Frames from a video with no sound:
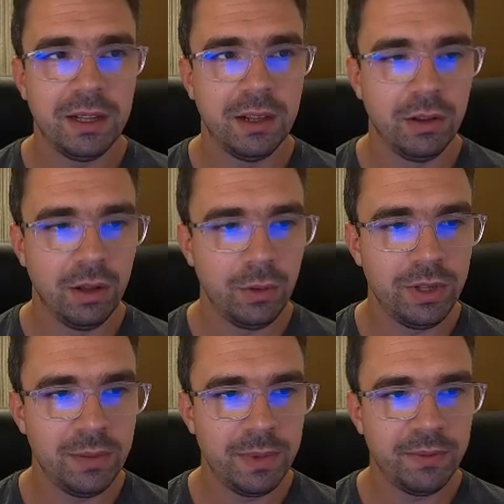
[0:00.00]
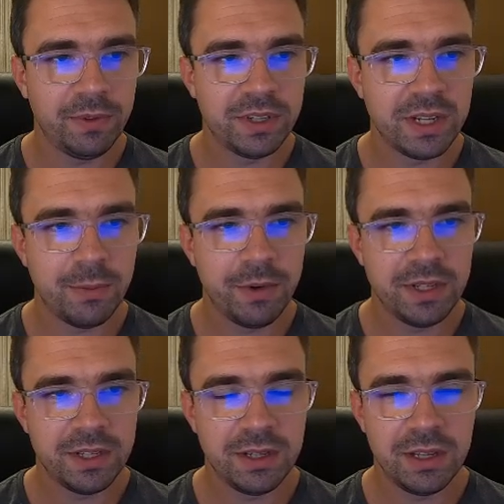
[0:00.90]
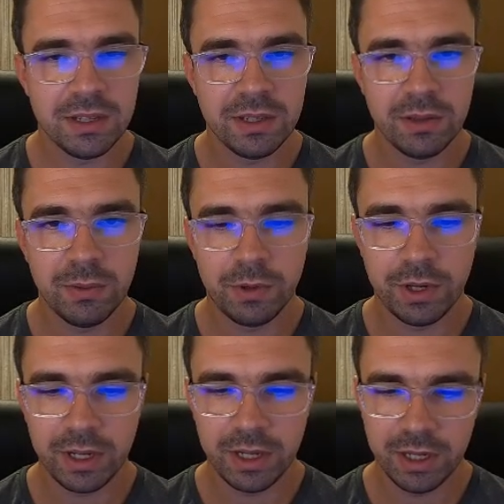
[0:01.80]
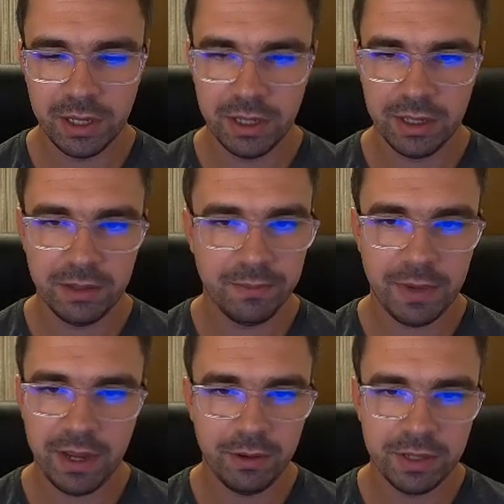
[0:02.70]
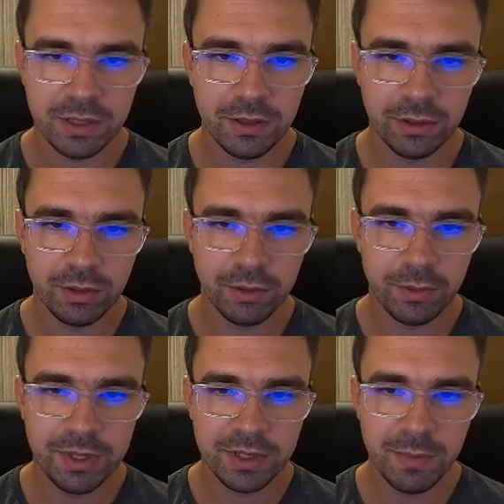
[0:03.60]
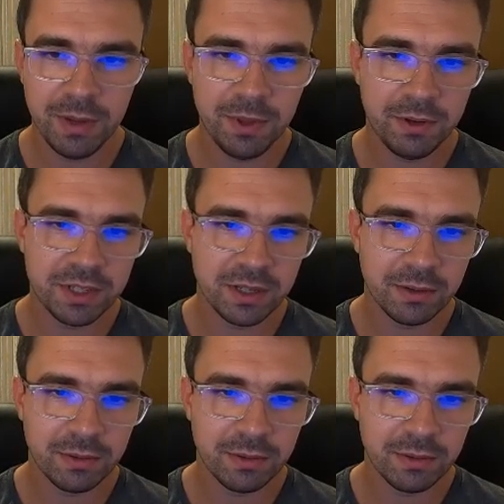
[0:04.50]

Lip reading: loaded, but for some reason it doesn't work. I honestly don't know the reason. Maybe there is